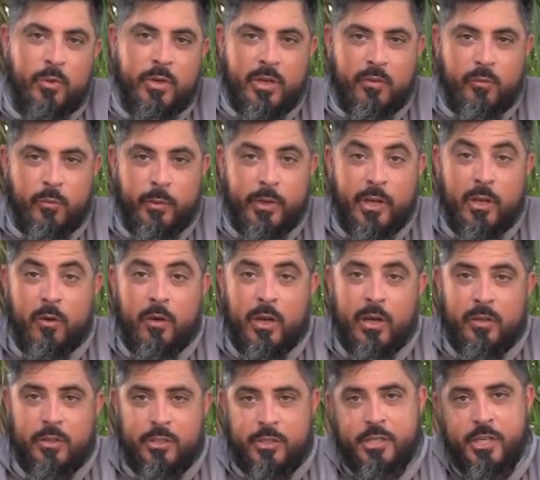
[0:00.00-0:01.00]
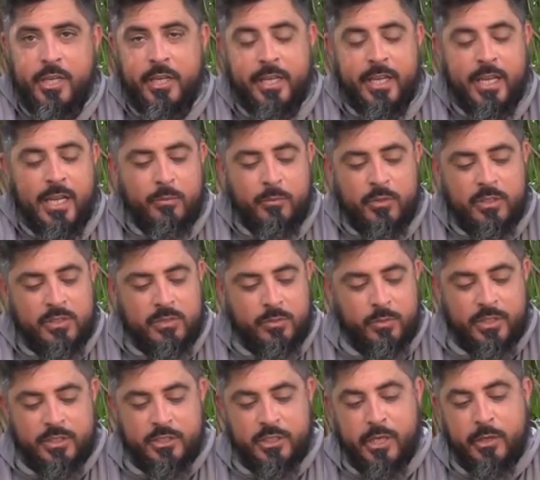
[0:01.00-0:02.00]
whenever we go out and check cameras,
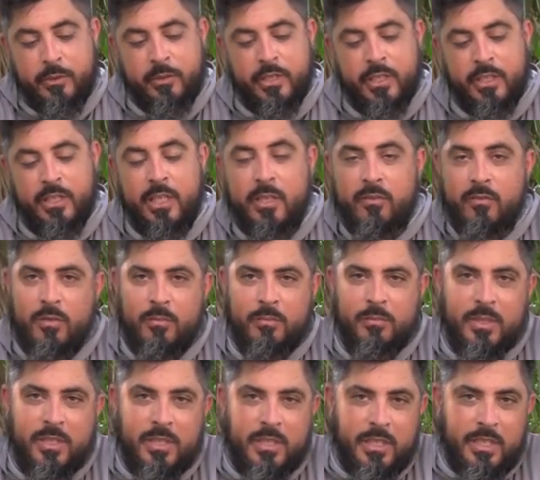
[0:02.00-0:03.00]
we generally leave them